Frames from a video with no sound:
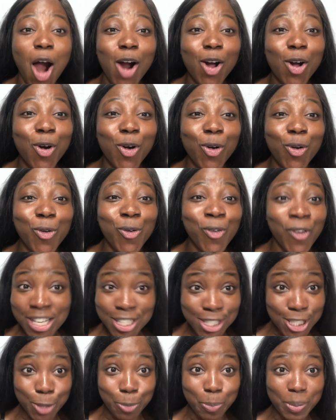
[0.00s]

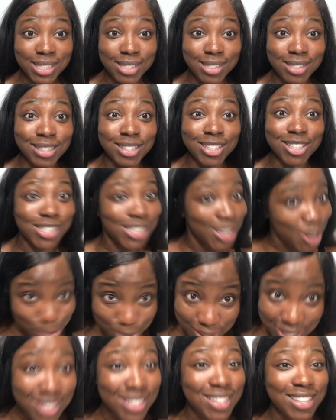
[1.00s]
Crisp
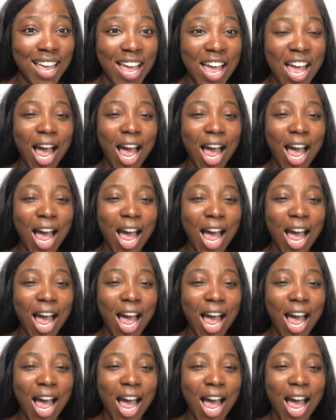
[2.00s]
suit,